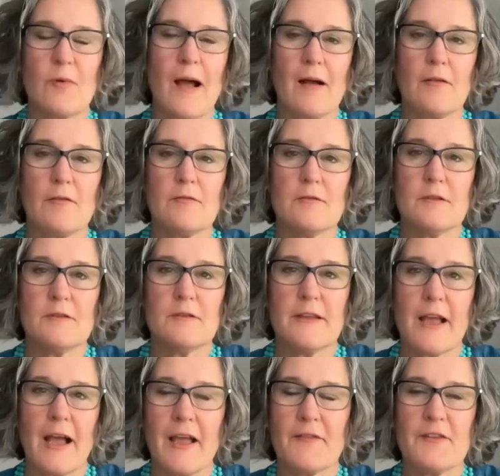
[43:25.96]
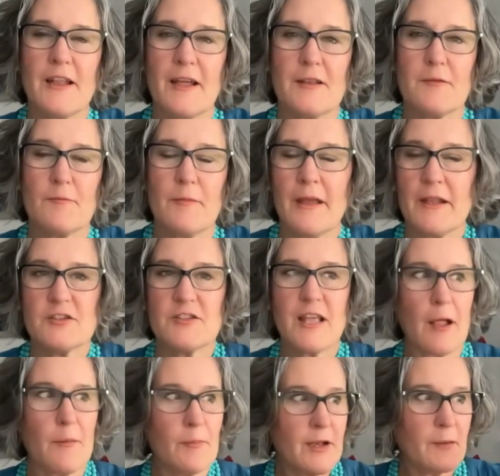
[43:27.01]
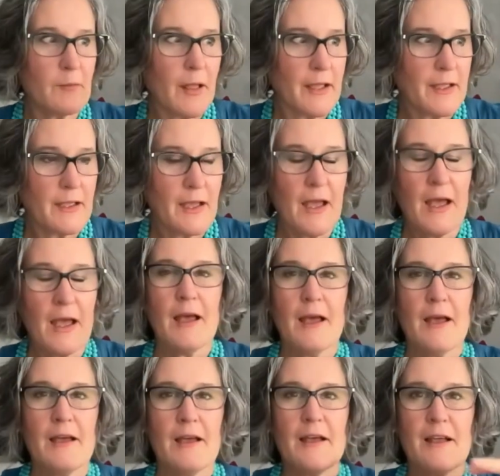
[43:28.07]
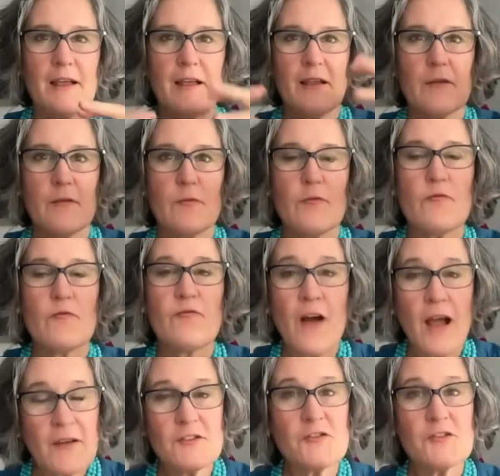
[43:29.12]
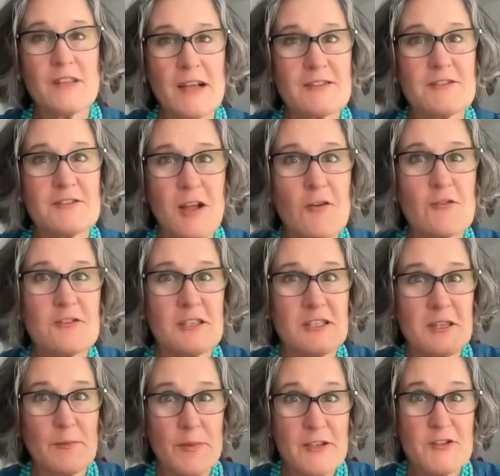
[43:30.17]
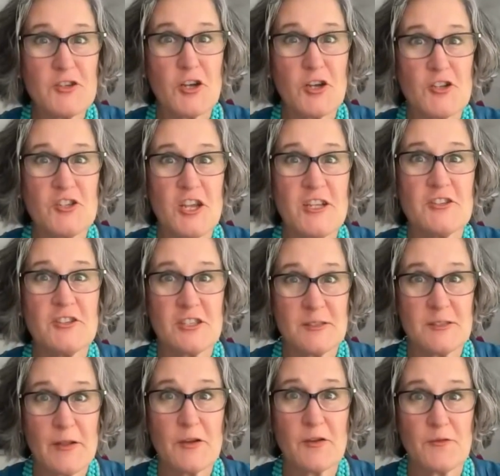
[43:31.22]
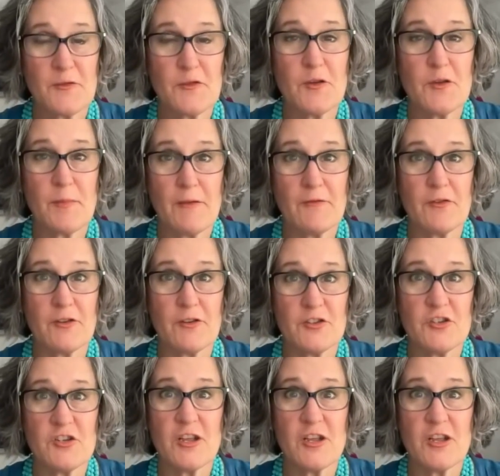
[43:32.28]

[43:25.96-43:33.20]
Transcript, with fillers: Wow. Yeah, I haven't had managed that, but I'm like, five hundred thousand dollars is a big chunk of change to spend on it food is. and beverage.